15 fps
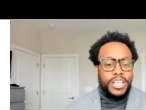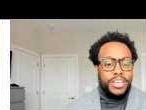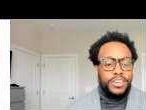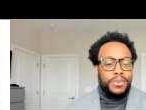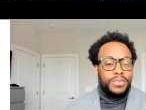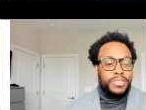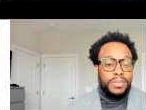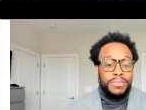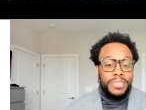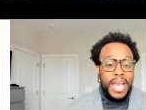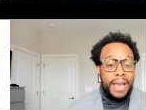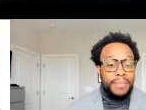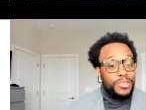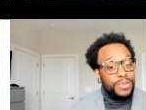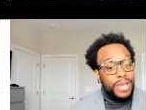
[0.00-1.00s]

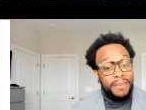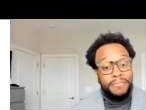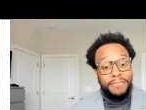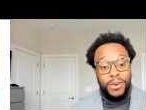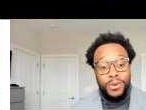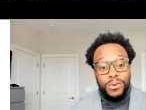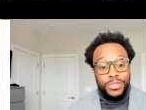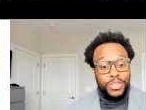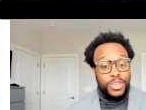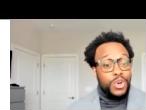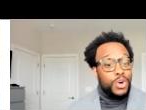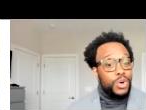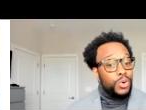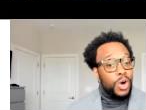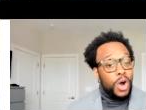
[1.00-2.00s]
sometimes you have folks
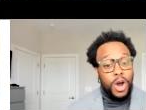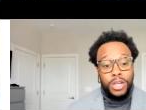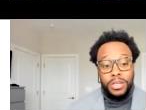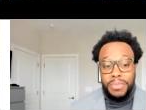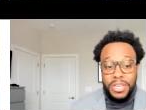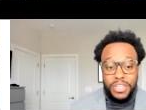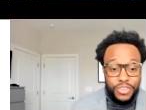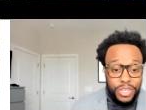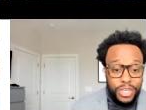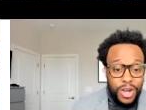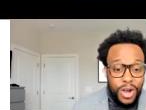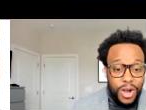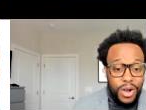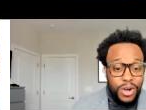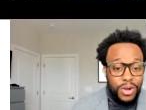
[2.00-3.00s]
who are on a ministry
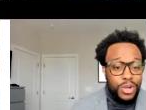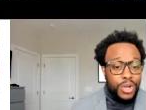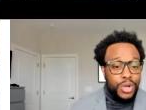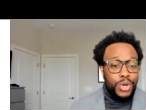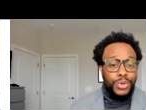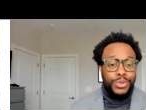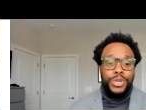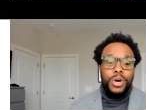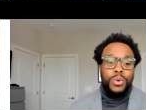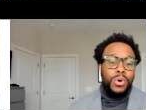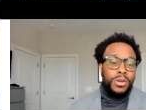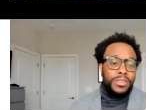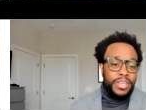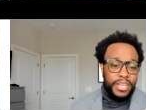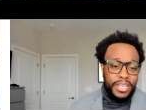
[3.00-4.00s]
call who don't
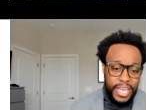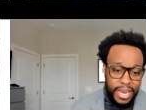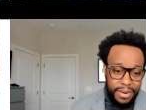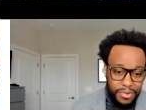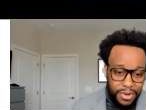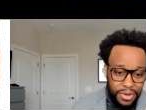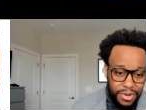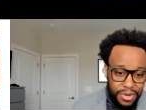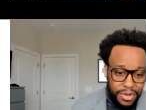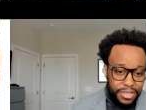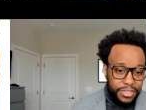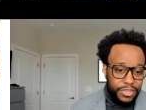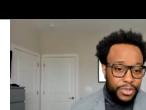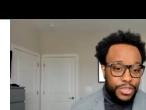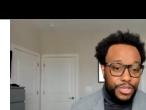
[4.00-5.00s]
want their camera on.
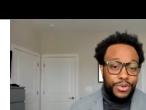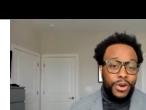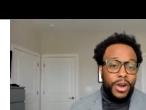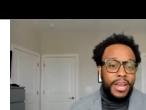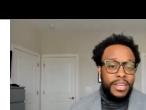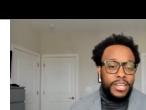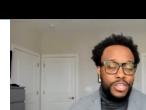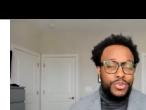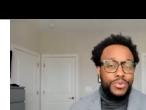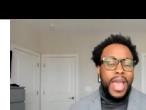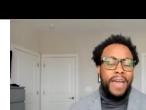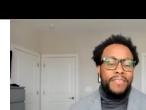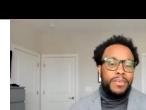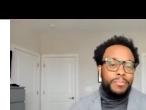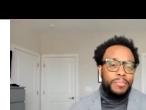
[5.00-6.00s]
So you
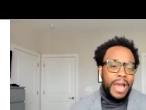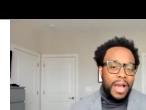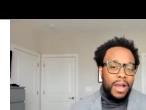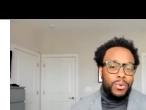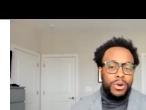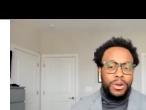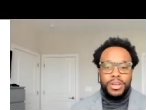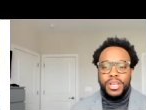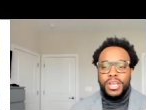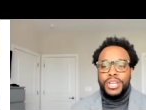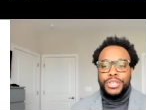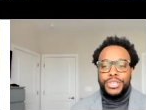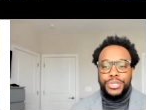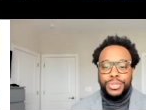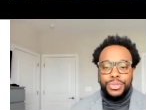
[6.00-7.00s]
have the power
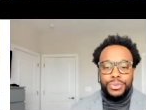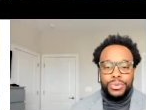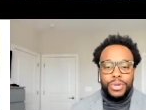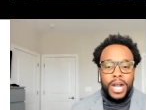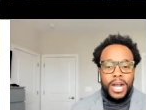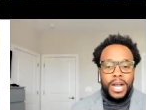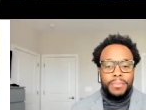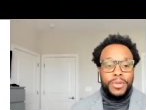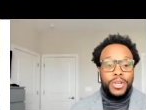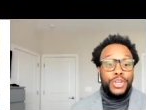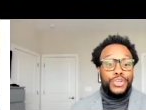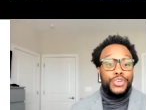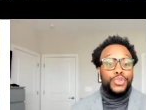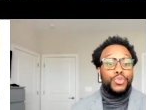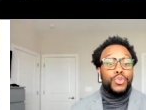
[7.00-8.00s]
to
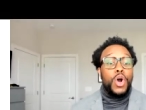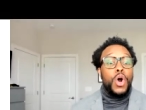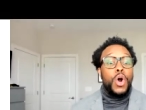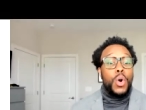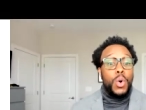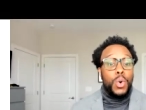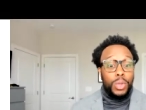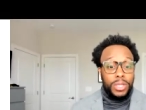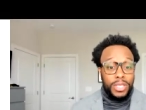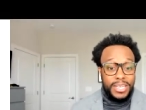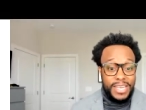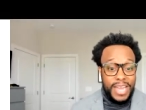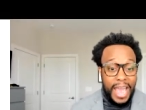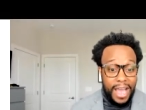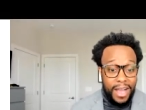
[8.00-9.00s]
control
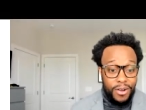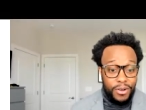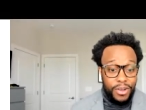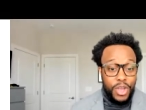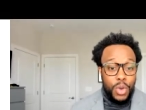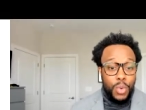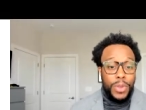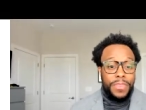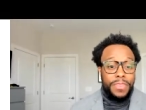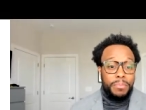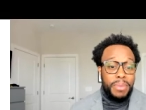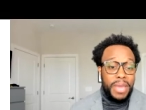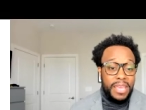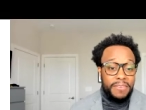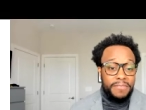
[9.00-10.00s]
now with the
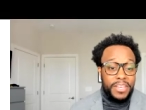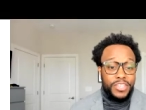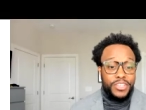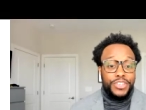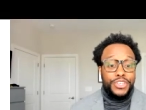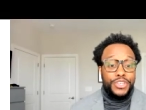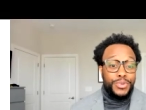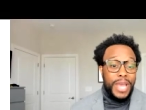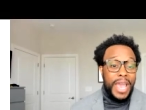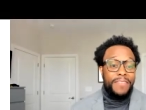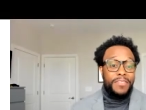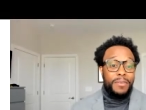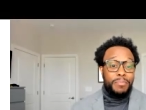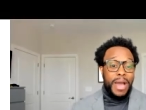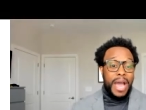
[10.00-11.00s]
pay features. You have
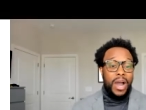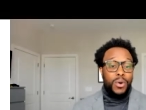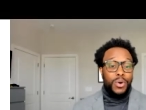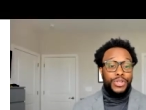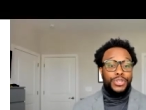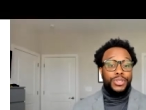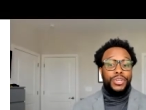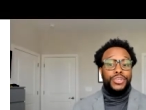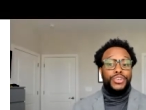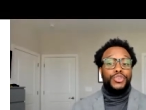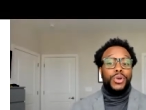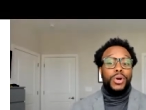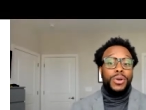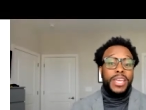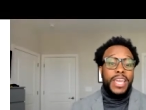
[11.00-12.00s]
the power to
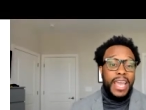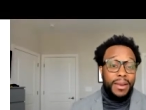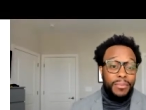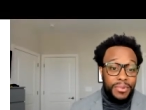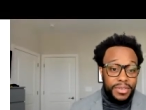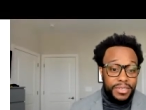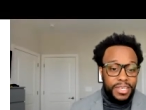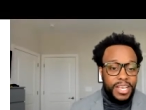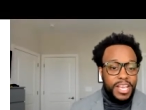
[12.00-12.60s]
control cameras.